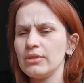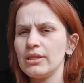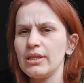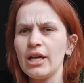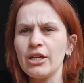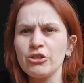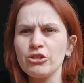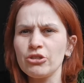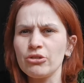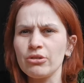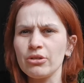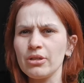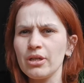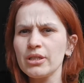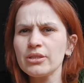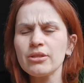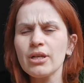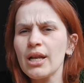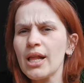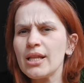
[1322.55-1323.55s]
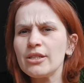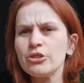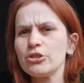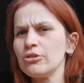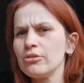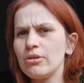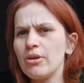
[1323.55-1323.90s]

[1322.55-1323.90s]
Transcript: larger extra large, you